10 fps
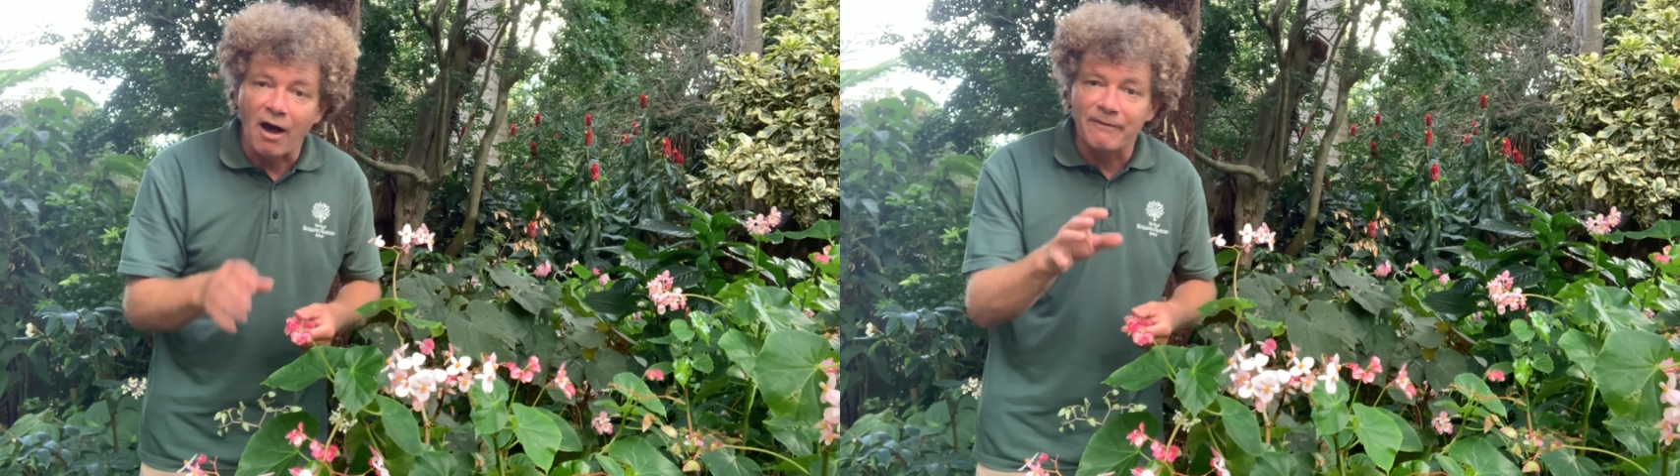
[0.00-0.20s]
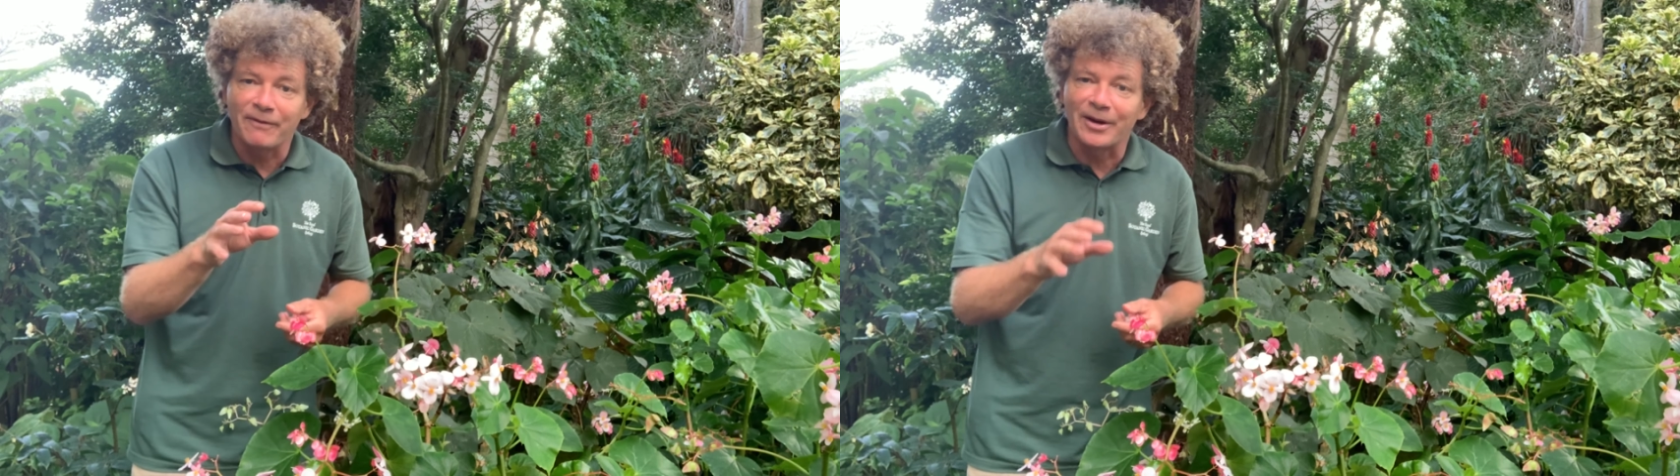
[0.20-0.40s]

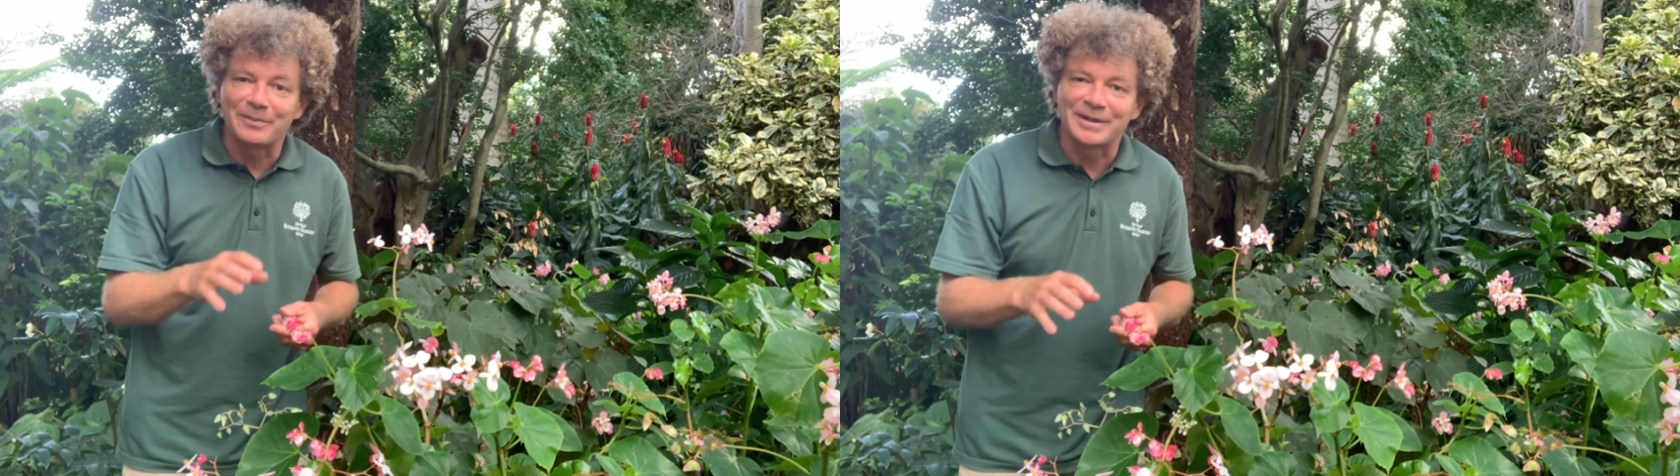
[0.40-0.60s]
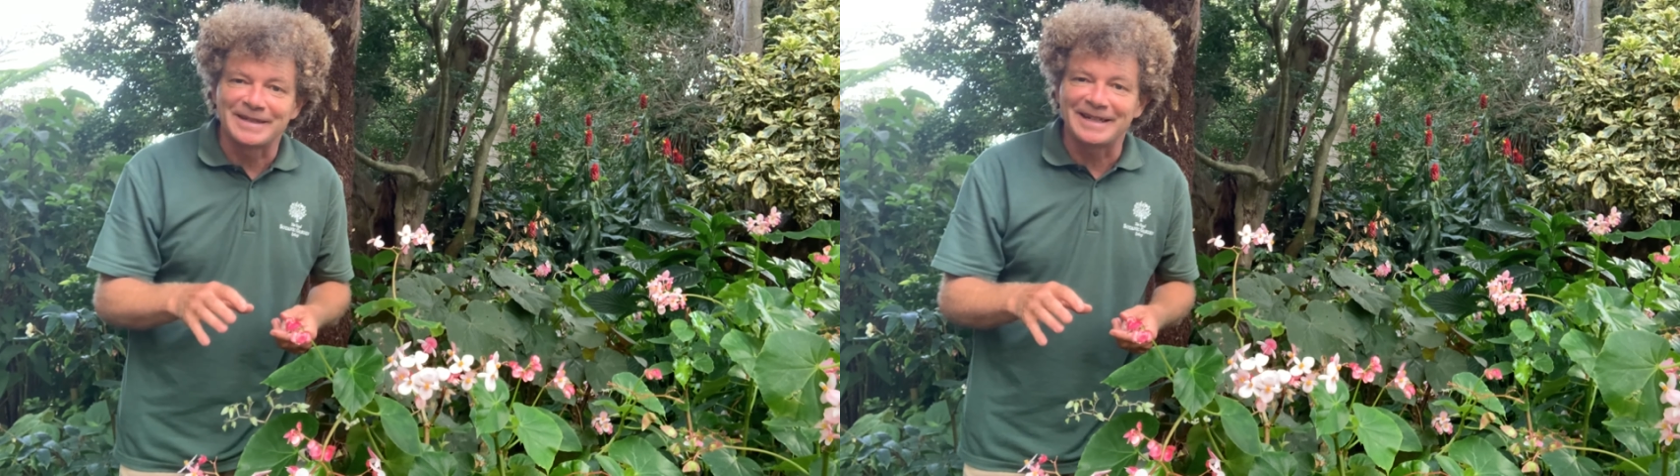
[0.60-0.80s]
I
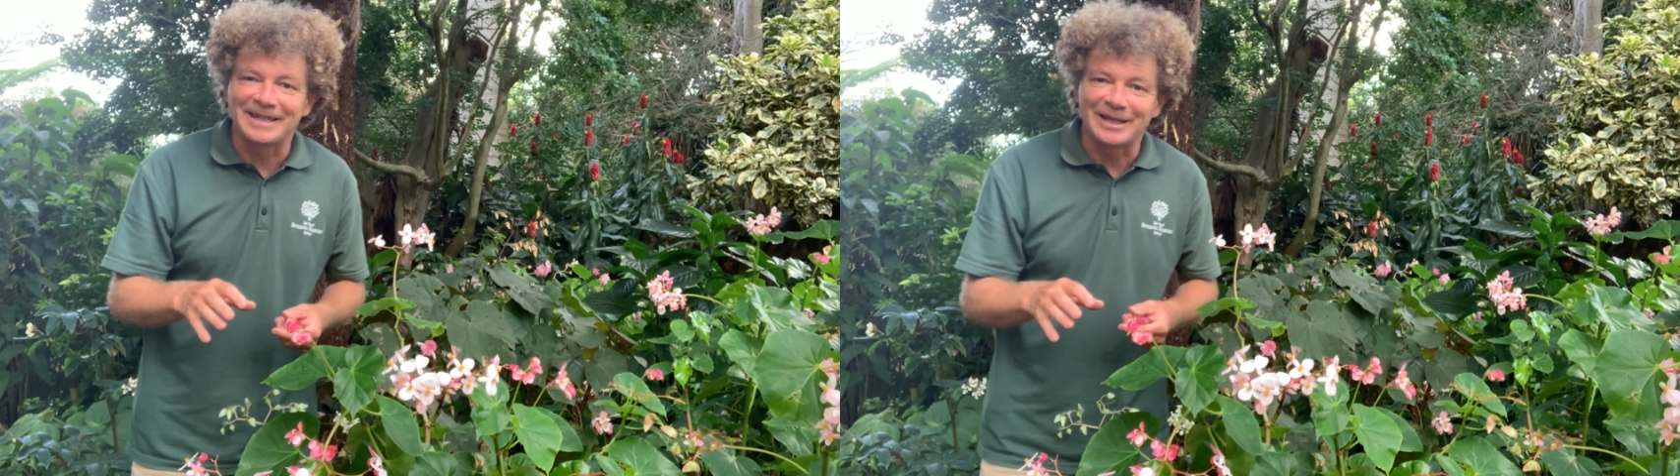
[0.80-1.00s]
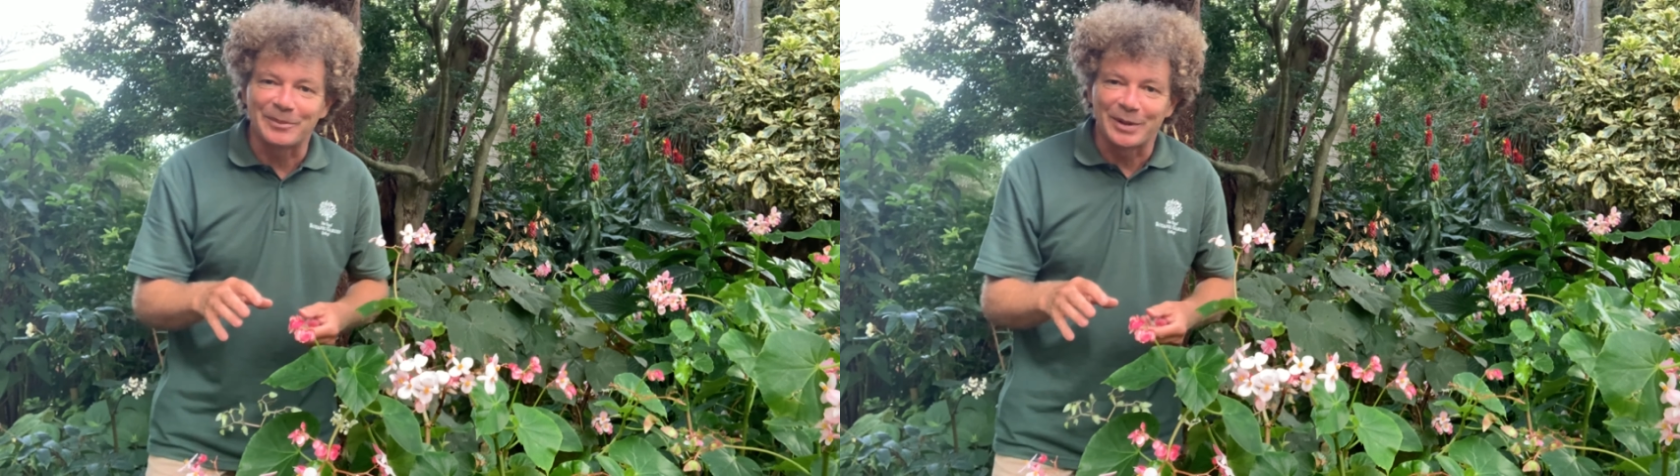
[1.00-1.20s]
find
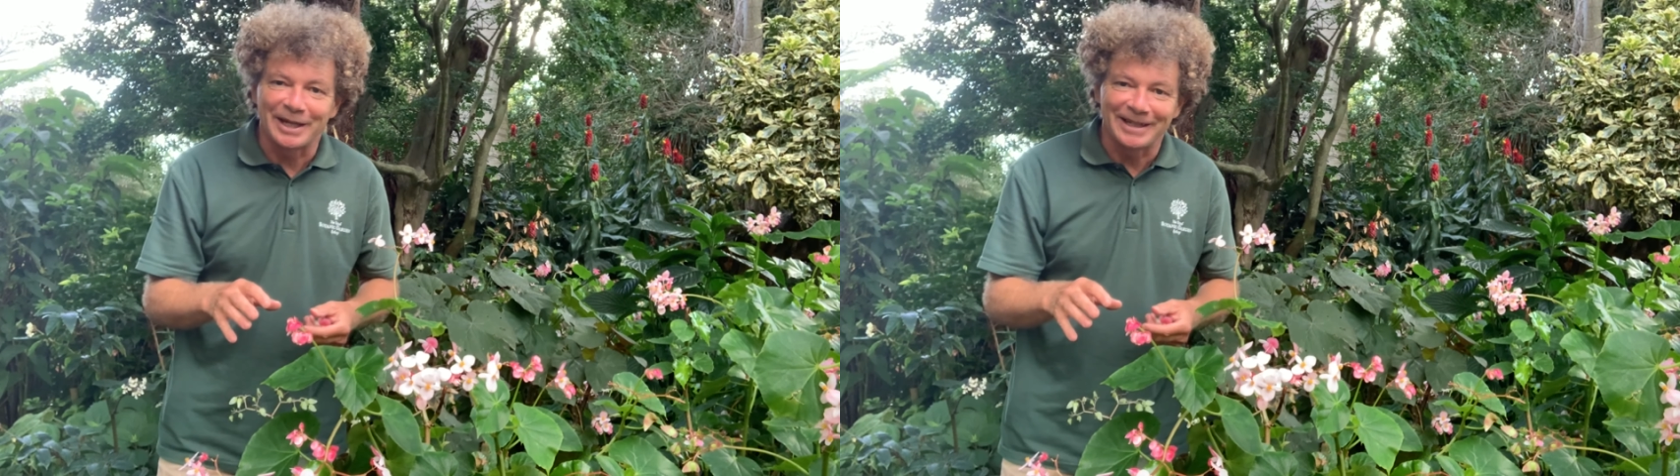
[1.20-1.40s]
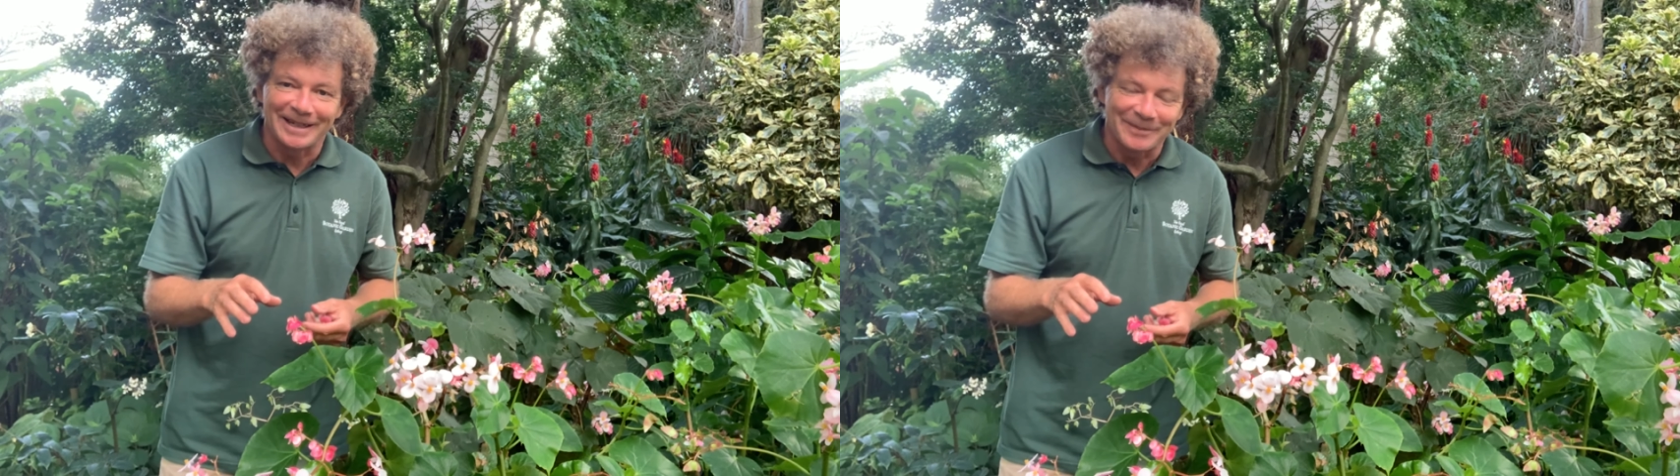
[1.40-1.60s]
particularly
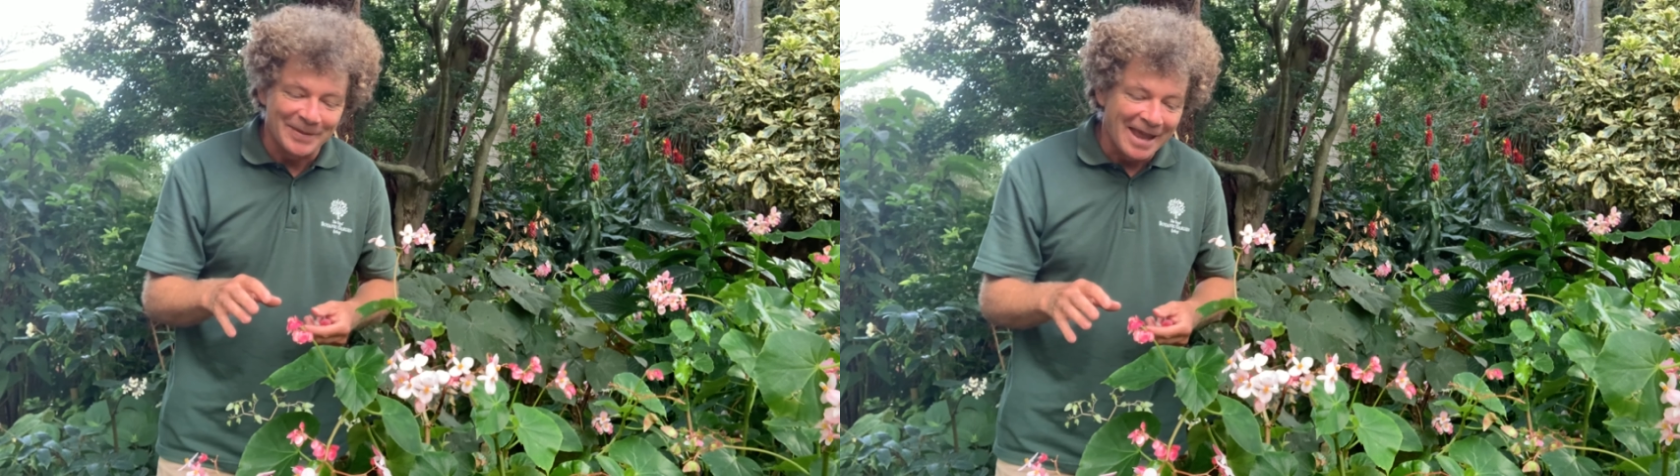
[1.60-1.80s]
appealing.